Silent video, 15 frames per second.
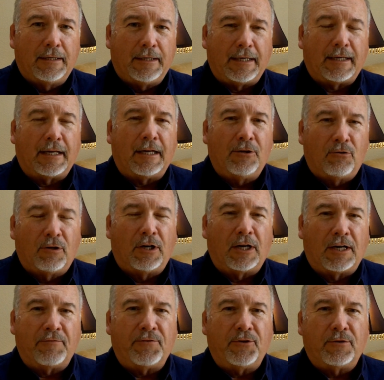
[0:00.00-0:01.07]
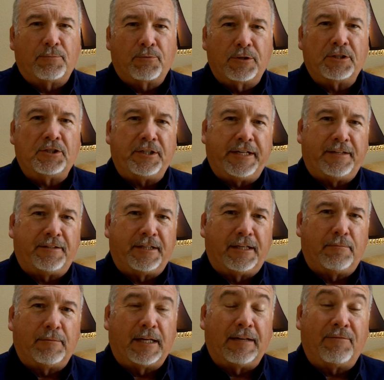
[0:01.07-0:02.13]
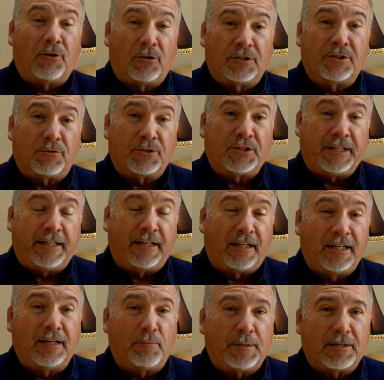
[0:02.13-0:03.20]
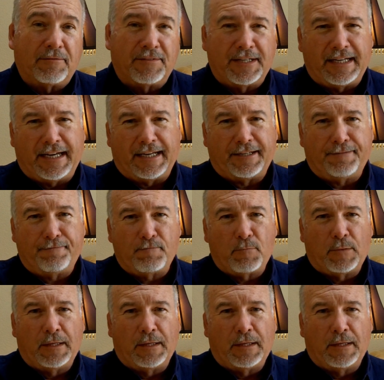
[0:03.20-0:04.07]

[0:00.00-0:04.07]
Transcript: Yet I know a lot of you appreciate them, and I've also seen a little bit of that.